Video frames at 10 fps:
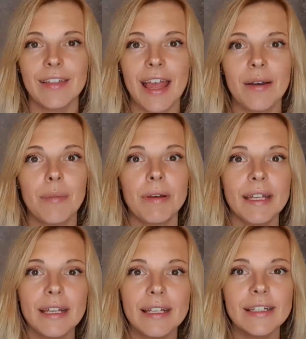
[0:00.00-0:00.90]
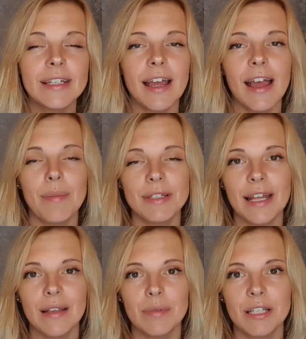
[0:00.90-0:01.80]
then please
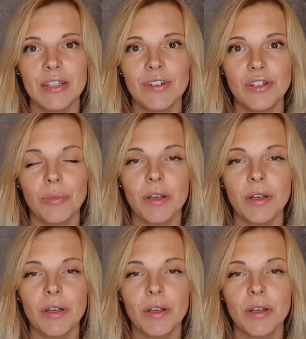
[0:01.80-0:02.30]
send them to this video,